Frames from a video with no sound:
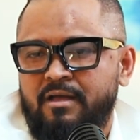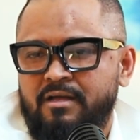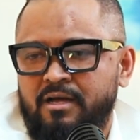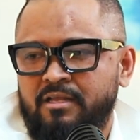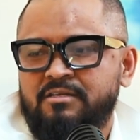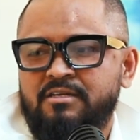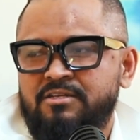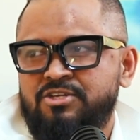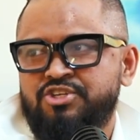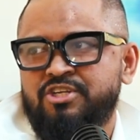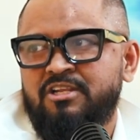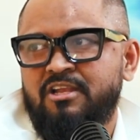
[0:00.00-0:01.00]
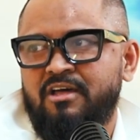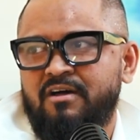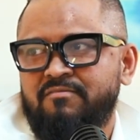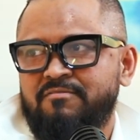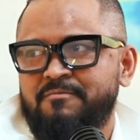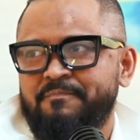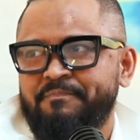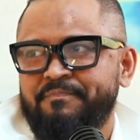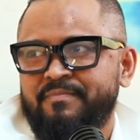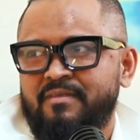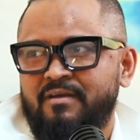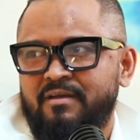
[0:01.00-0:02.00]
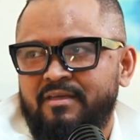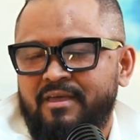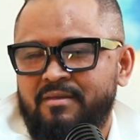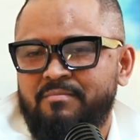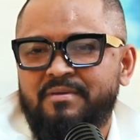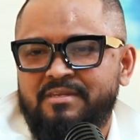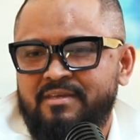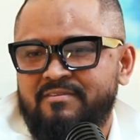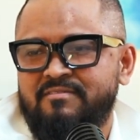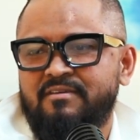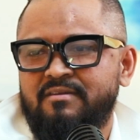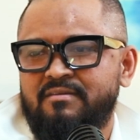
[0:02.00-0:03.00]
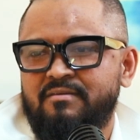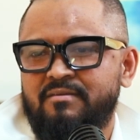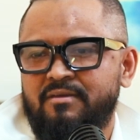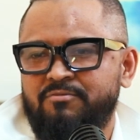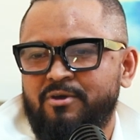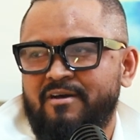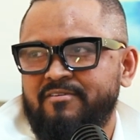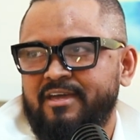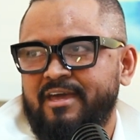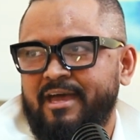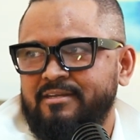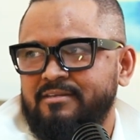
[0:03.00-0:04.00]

Unconditional love can be tested if you have a cat.